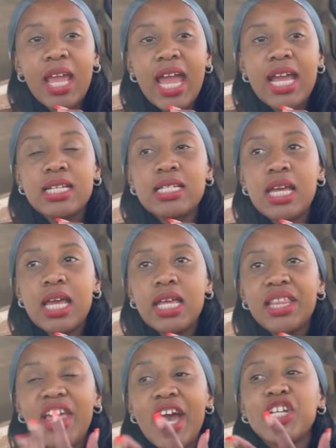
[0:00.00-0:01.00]
and
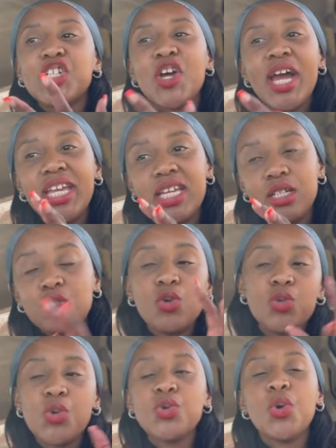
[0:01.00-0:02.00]
they are trying,
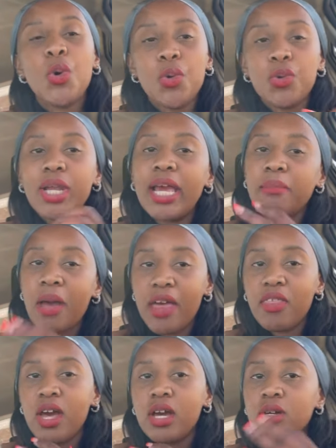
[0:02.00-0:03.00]
those who know, like my
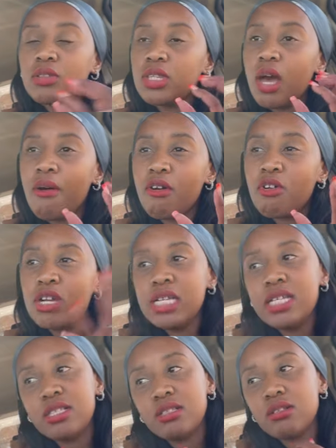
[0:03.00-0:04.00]
other, our
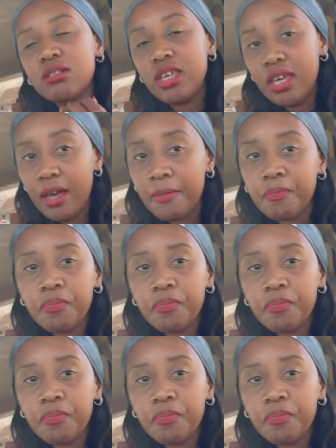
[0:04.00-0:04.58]
colleagues here,